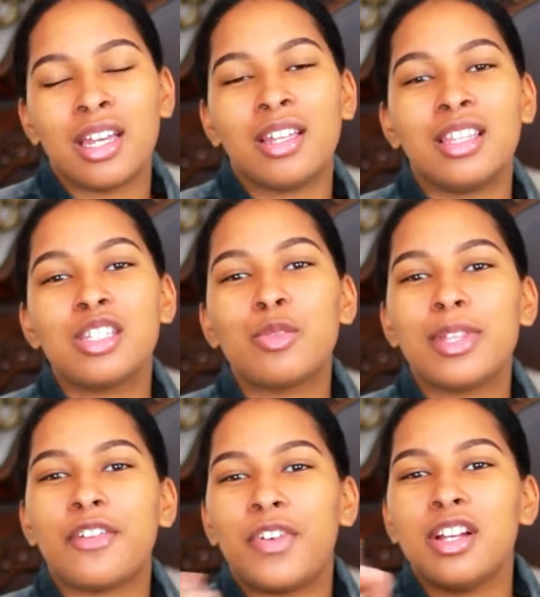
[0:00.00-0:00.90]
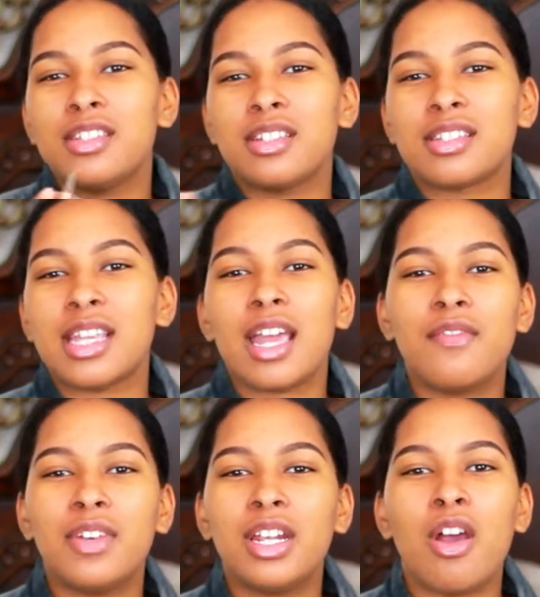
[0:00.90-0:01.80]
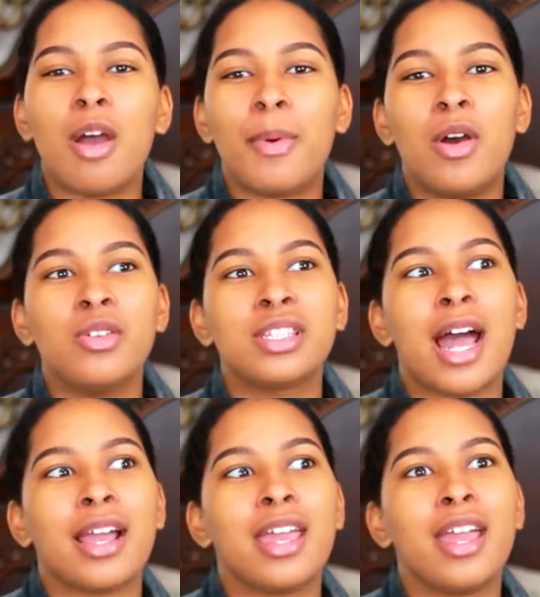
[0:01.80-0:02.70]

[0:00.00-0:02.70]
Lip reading: this will be the first or second video I post. I